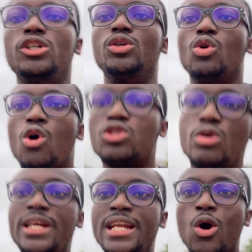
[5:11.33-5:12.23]
you will also
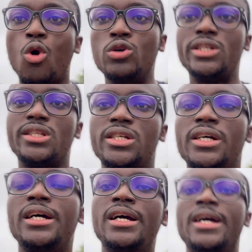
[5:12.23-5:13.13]
need a host,
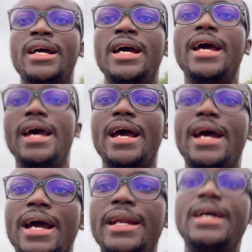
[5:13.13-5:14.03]

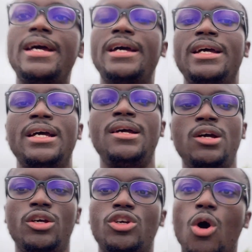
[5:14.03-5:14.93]
and
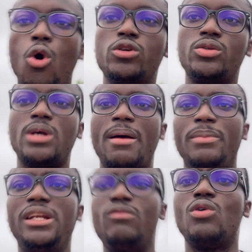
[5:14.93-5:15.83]
your host, I
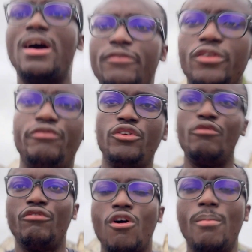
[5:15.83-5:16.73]
believe, will have to fill
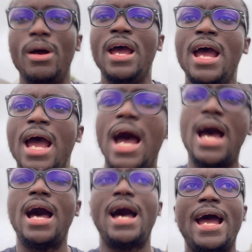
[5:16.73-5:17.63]
form
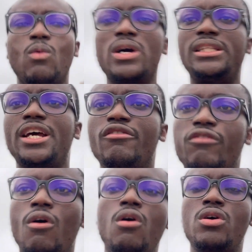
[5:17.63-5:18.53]

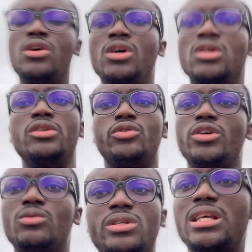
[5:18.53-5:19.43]
I-134. So
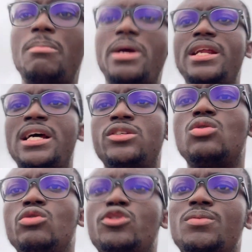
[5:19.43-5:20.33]
it's not somebody that is
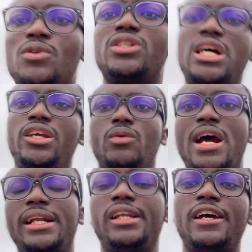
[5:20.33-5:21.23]
going to sponsor you,
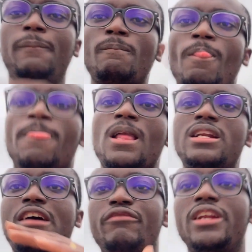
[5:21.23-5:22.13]
right? The
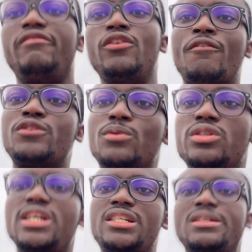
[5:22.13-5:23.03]
affidavit of
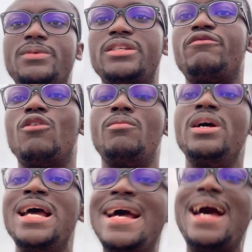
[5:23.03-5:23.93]
sponsorship is from
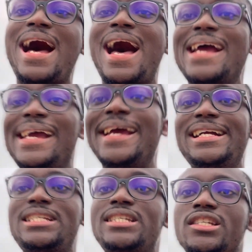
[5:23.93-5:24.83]

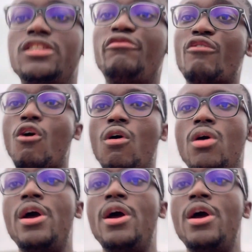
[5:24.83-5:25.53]
I-864,